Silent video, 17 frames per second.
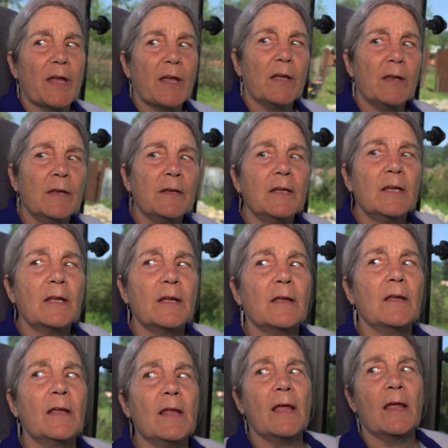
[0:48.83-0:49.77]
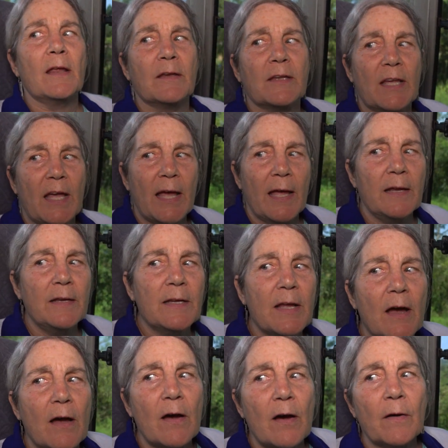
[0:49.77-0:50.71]
in
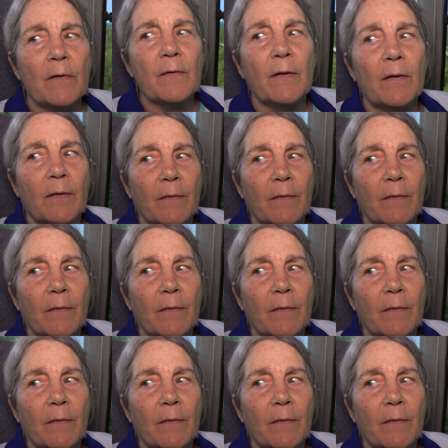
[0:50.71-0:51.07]
Kenya,